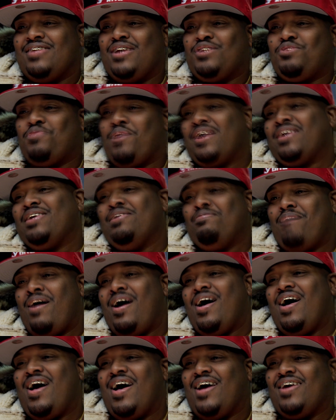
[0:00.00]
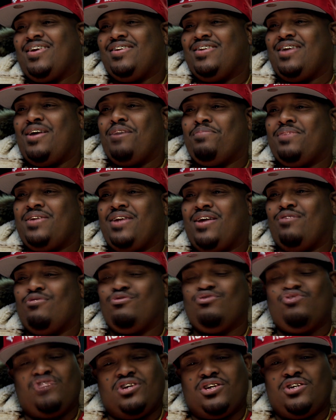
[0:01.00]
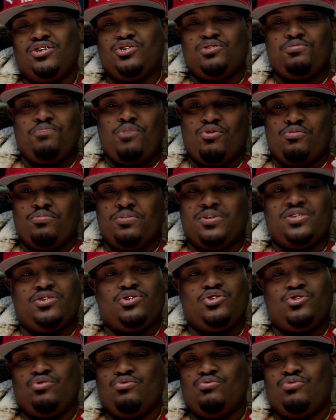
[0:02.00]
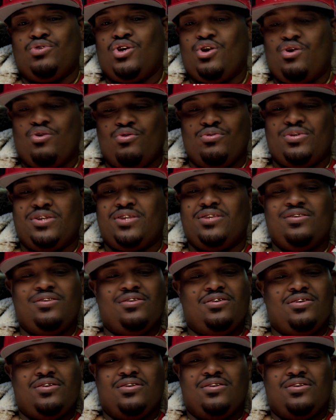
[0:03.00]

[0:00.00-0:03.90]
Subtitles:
That's why I get my high. You know what I mean? I don't drink or smoke, but the studio and